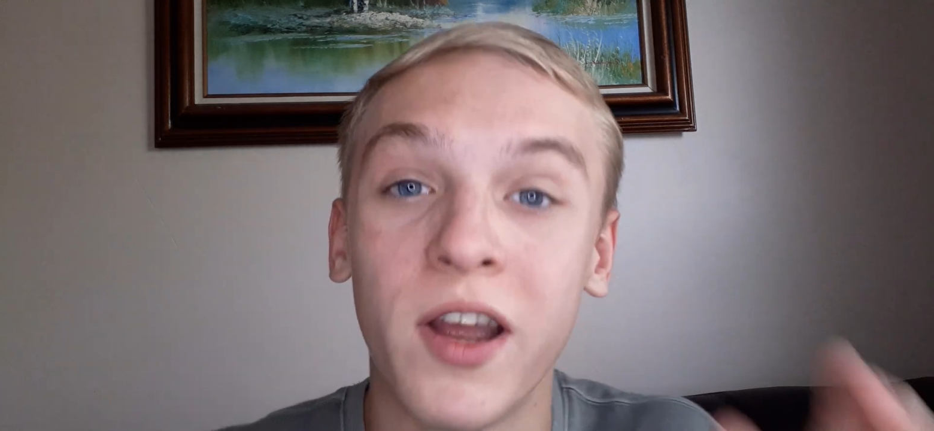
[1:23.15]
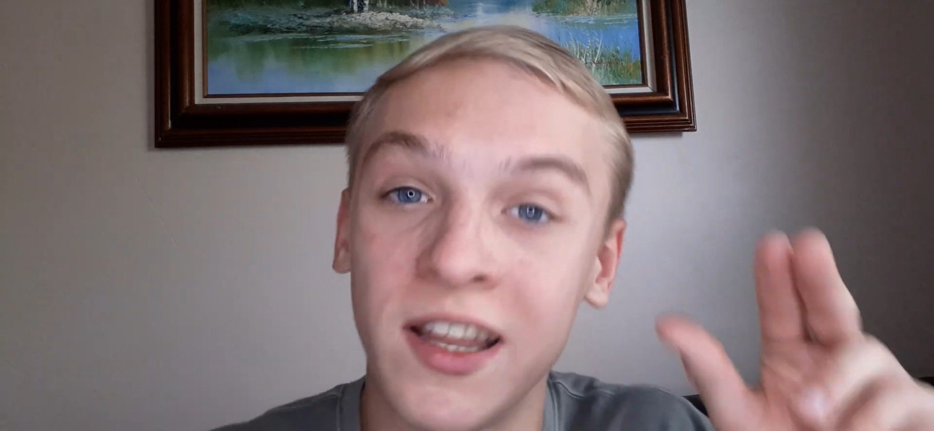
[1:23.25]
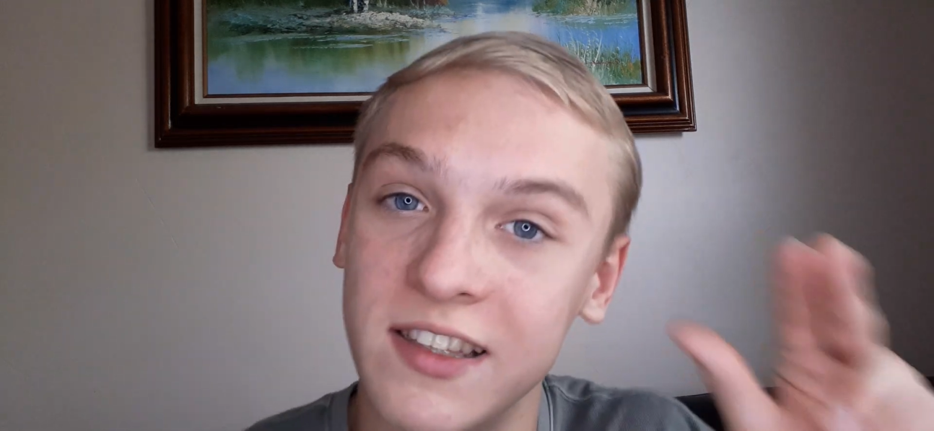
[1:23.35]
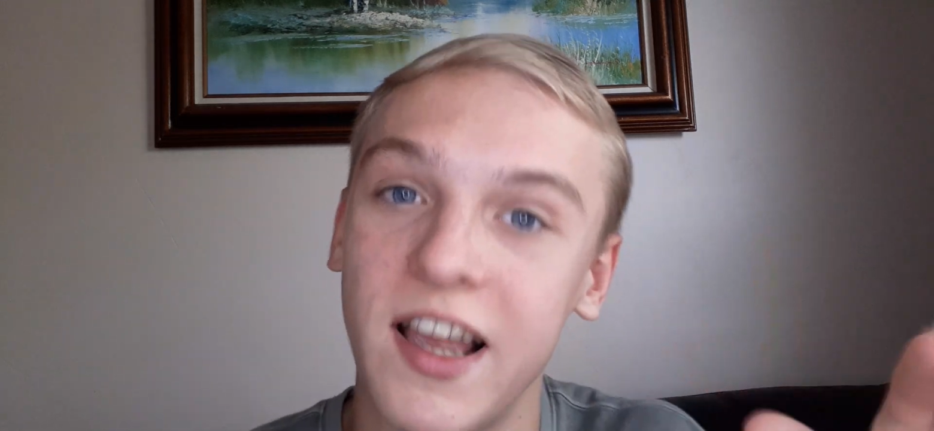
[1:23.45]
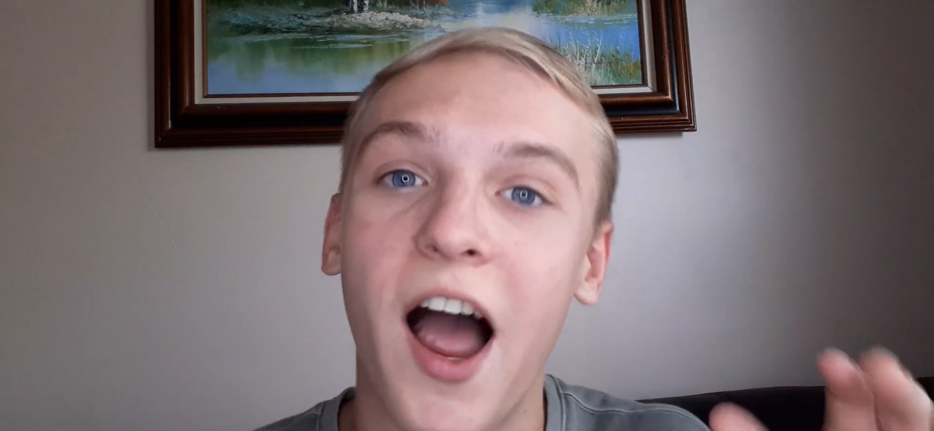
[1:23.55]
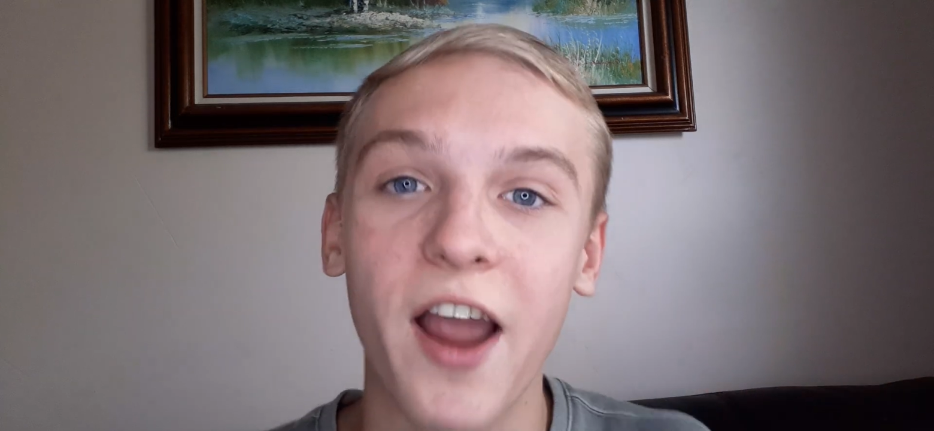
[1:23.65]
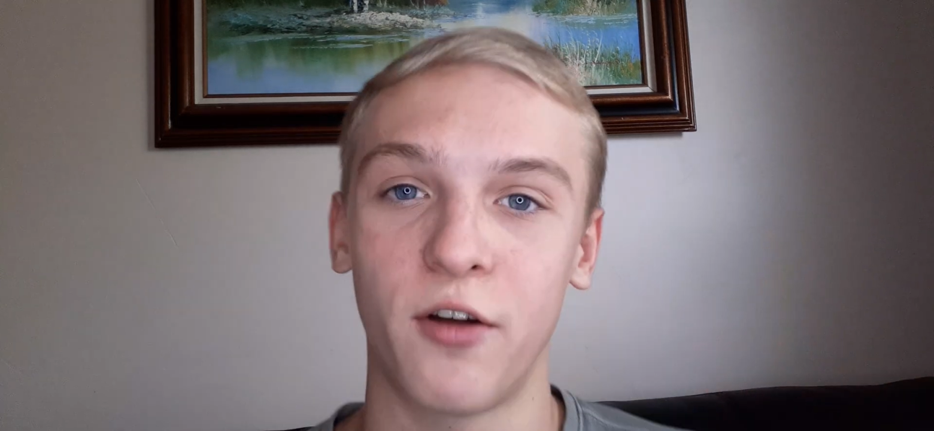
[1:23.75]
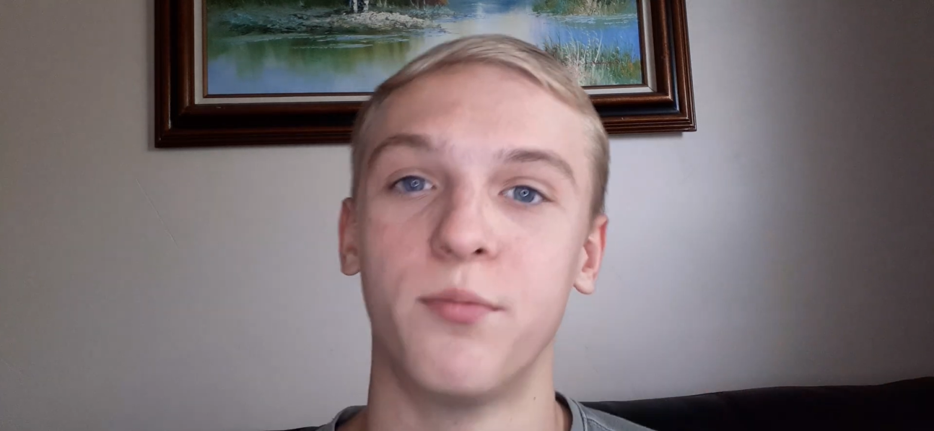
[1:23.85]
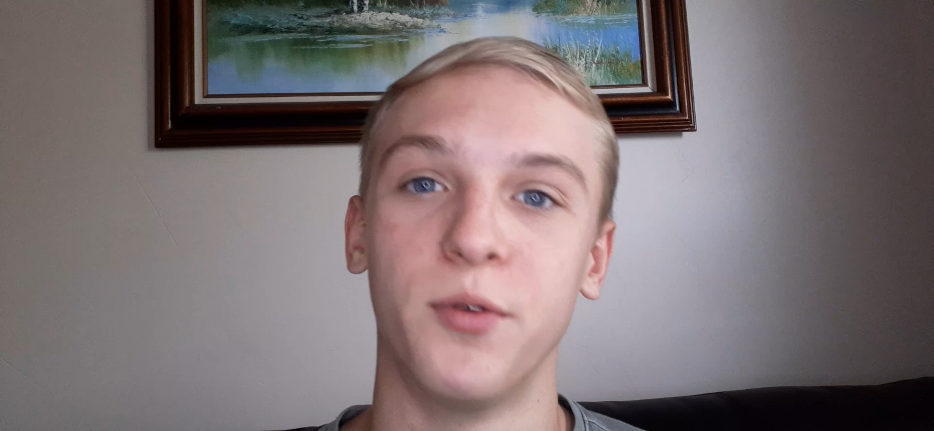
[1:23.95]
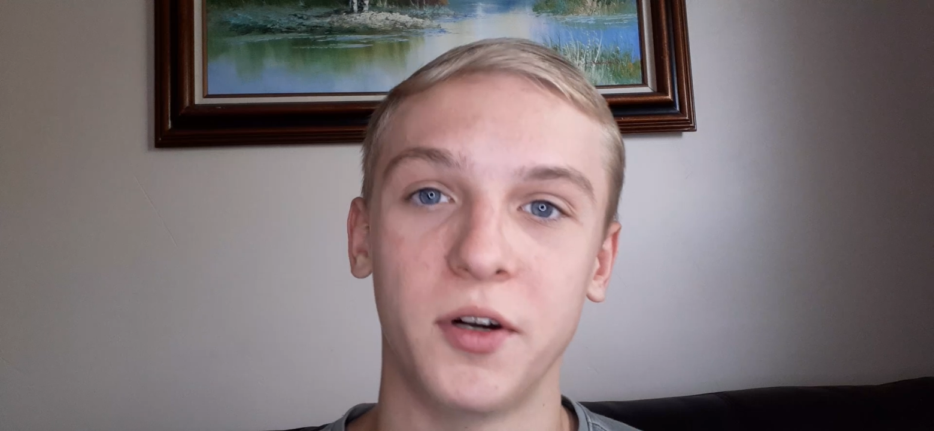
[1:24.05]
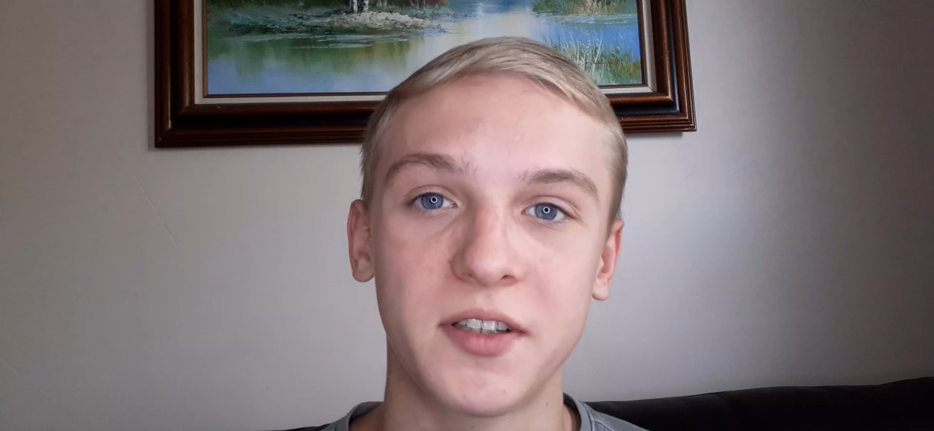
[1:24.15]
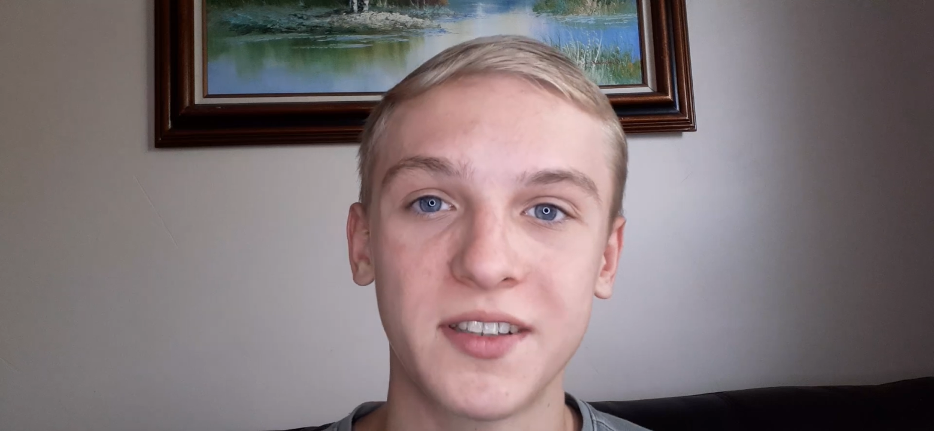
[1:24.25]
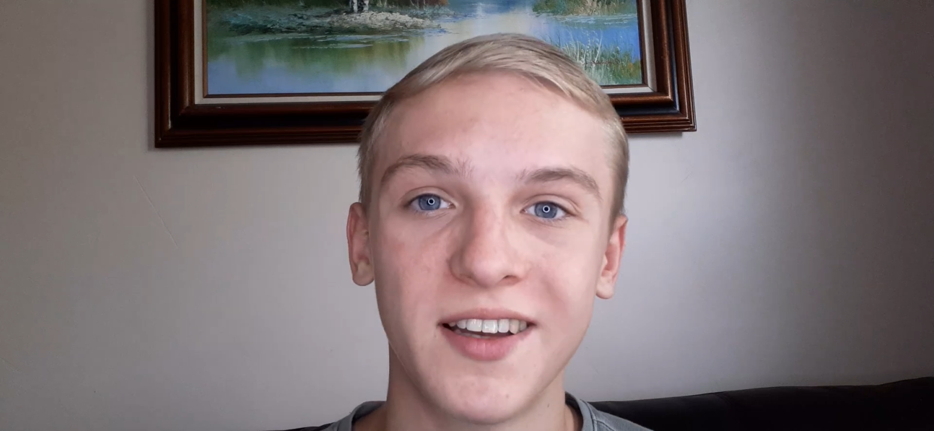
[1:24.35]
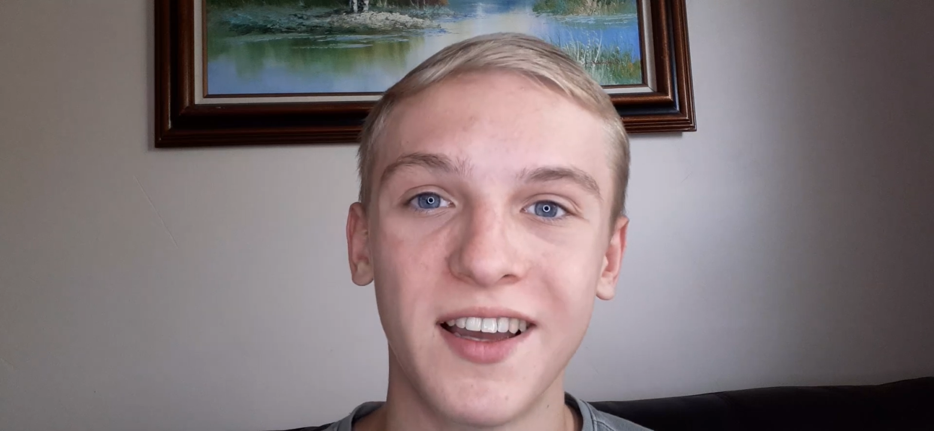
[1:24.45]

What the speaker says: entire books,